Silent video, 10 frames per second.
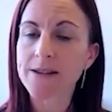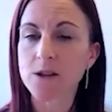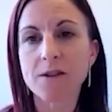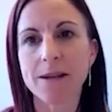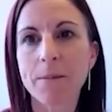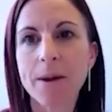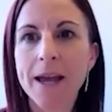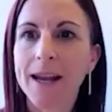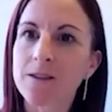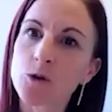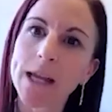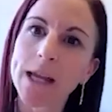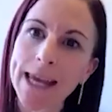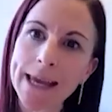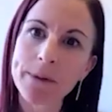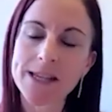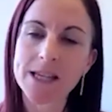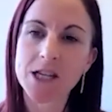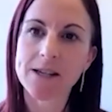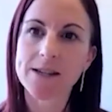So some sort of key
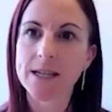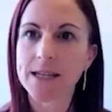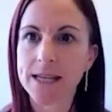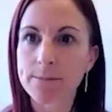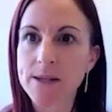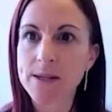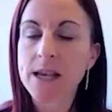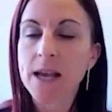messages and tips